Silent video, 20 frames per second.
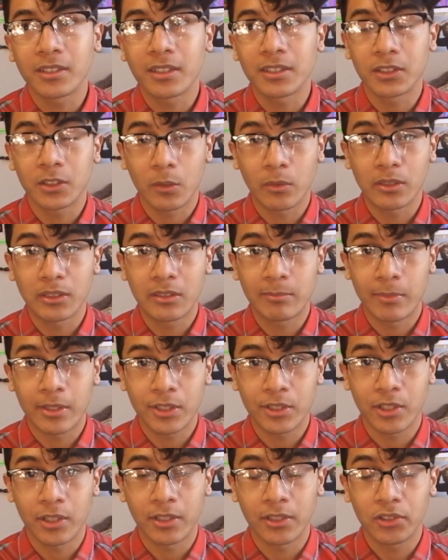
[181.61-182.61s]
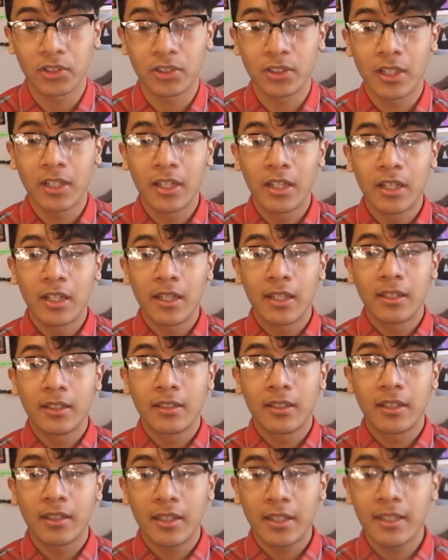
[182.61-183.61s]
since going to my church.
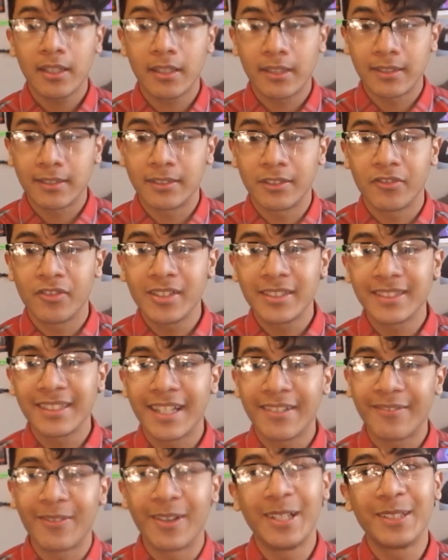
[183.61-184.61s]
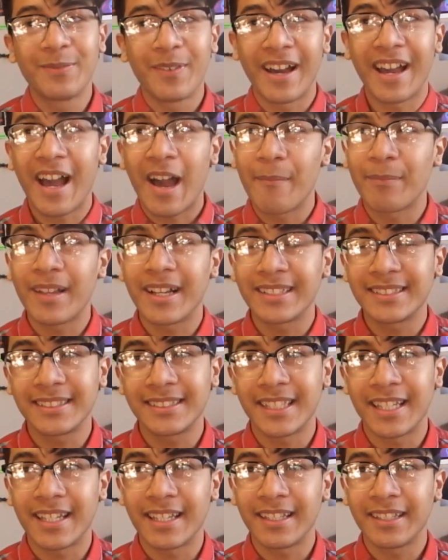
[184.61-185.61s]
The thing is, the reason is why I'm not
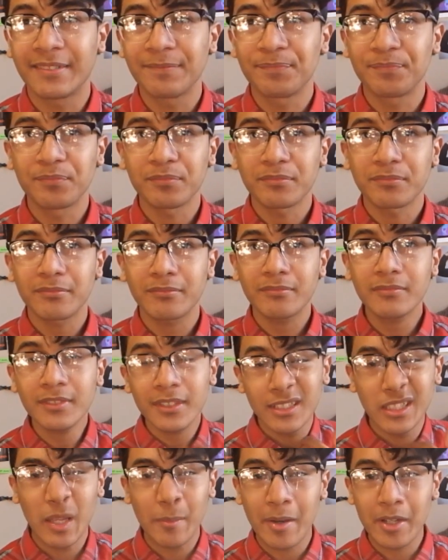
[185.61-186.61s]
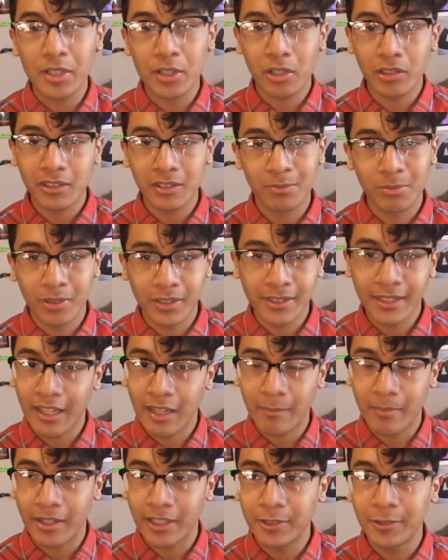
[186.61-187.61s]
saying that my church supports
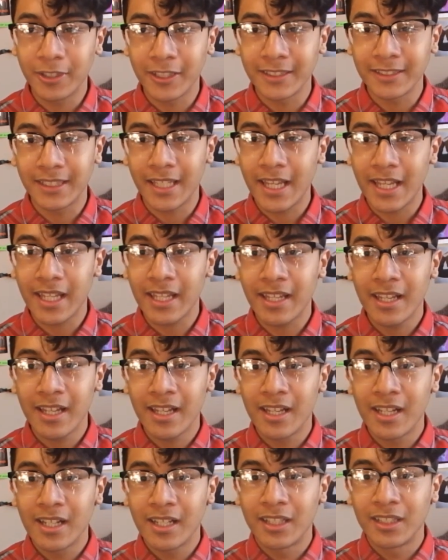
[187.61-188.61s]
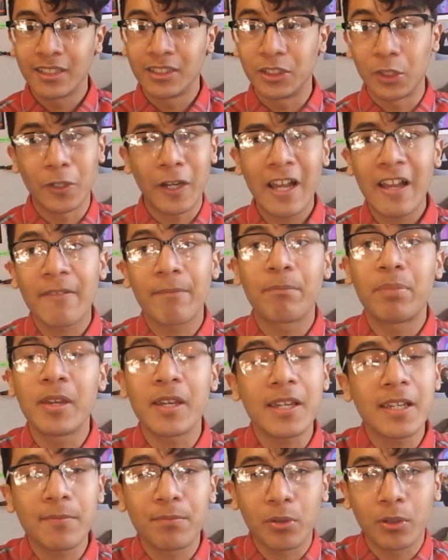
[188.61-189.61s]
gay marriage, because they don't have
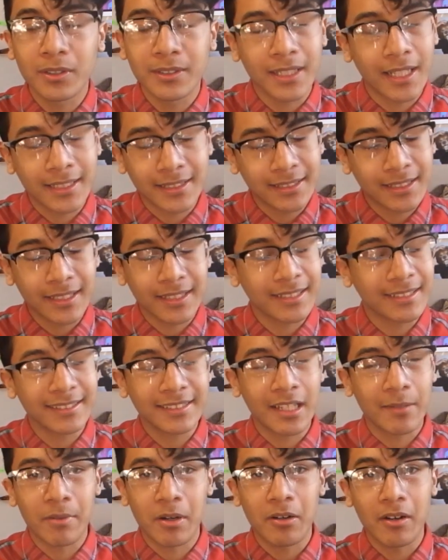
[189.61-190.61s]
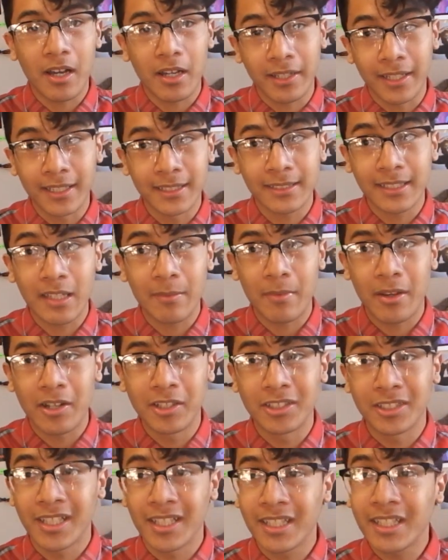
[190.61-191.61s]
picket protestings against gay
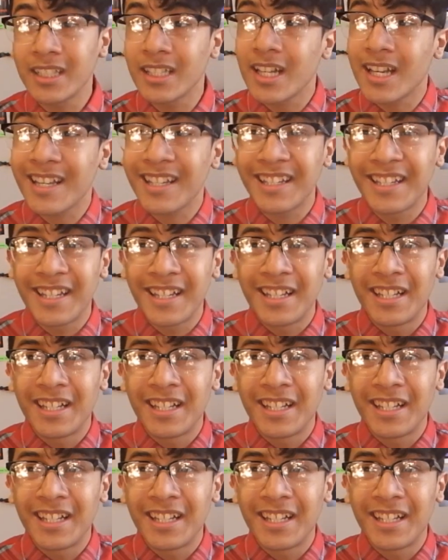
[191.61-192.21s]
marriage, and they're not